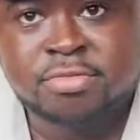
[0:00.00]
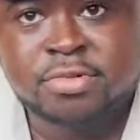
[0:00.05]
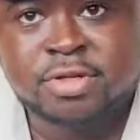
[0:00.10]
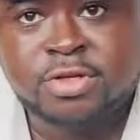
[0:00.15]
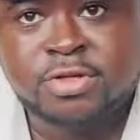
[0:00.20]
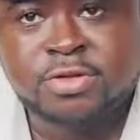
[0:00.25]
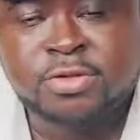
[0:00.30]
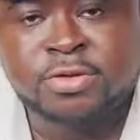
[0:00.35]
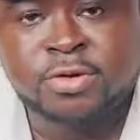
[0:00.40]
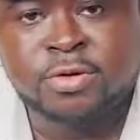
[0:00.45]

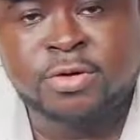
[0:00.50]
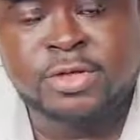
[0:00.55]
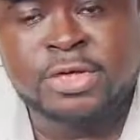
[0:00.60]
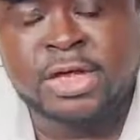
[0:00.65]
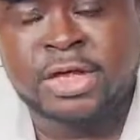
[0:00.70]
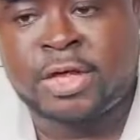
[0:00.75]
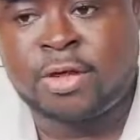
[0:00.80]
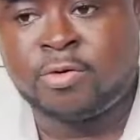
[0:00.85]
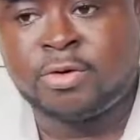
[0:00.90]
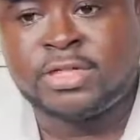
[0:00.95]
So
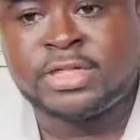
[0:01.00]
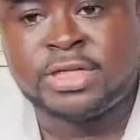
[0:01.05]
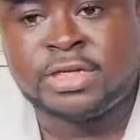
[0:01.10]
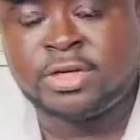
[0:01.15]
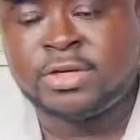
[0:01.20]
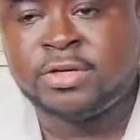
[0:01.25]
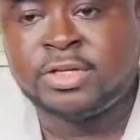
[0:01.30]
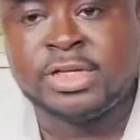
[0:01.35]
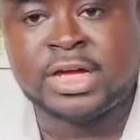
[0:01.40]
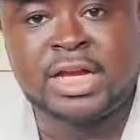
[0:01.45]
they will
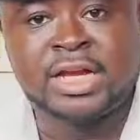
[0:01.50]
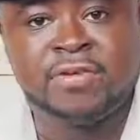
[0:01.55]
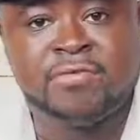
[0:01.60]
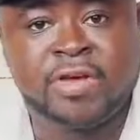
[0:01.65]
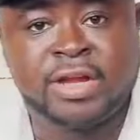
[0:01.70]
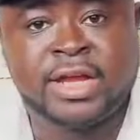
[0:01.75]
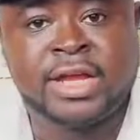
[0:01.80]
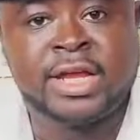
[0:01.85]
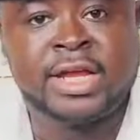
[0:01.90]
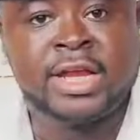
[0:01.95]
tell you they are
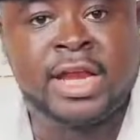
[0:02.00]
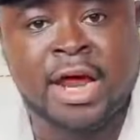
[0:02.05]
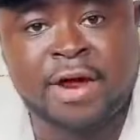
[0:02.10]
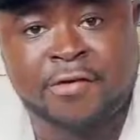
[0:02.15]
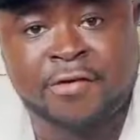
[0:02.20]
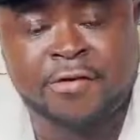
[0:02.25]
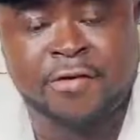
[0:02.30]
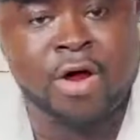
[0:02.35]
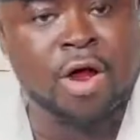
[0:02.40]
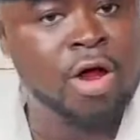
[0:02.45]
living in
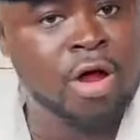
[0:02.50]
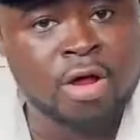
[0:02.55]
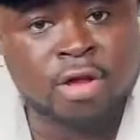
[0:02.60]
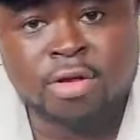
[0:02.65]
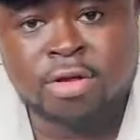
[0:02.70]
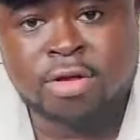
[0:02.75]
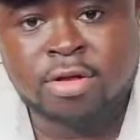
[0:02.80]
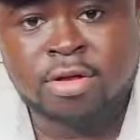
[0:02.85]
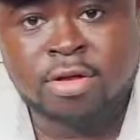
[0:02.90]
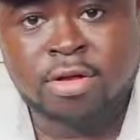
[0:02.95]
Accra,
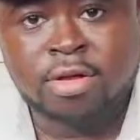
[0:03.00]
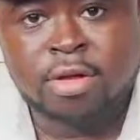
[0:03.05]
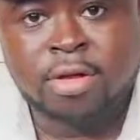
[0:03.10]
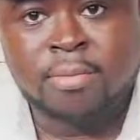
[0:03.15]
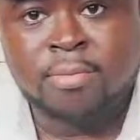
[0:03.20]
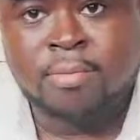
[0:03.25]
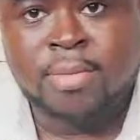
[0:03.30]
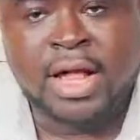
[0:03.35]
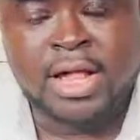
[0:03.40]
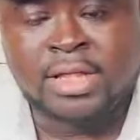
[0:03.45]

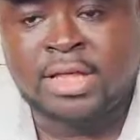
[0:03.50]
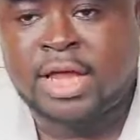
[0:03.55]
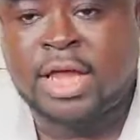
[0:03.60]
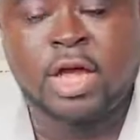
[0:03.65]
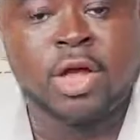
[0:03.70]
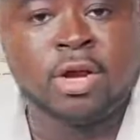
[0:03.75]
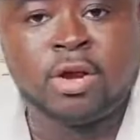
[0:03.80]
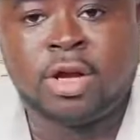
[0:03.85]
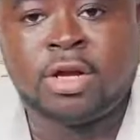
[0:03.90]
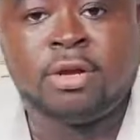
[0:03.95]
but they
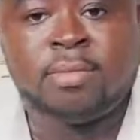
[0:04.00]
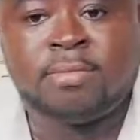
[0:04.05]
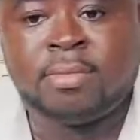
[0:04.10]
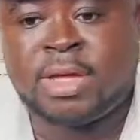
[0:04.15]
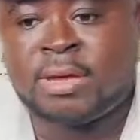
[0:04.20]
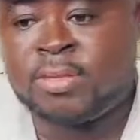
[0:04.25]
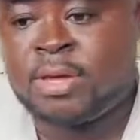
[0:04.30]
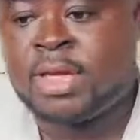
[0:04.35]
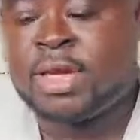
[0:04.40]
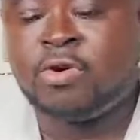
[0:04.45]
are not.
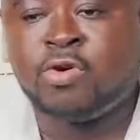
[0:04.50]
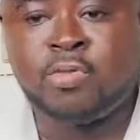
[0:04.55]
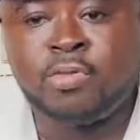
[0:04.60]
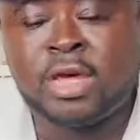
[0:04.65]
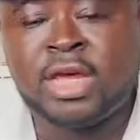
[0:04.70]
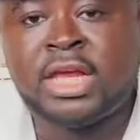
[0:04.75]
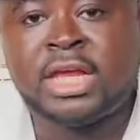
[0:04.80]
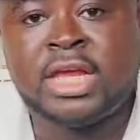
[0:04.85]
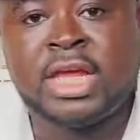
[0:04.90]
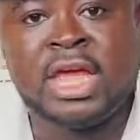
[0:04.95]
Maybe they will
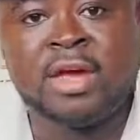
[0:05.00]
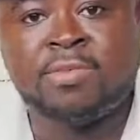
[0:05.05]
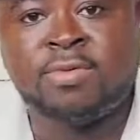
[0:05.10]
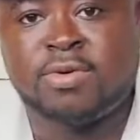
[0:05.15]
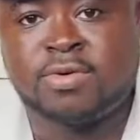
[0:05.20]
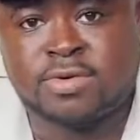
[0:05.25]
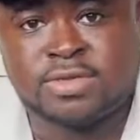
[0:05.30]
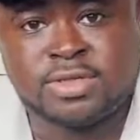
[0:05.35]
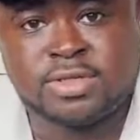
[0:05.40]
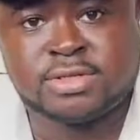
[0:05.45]
be in Cape
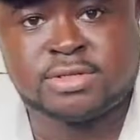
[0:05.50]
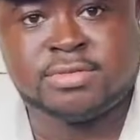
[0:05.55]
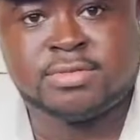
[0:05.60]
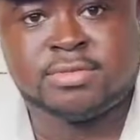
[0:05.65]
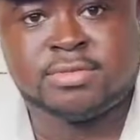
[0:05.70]
Coast.